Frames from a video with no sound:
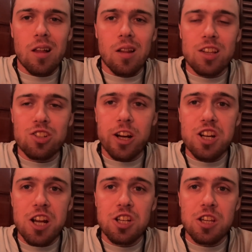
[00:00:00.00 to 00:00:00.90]
let's try
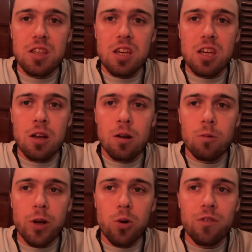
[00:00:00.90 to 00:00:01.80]
changing the
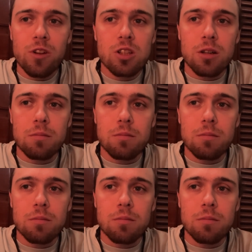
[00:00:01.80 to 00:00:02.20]
regulator filter.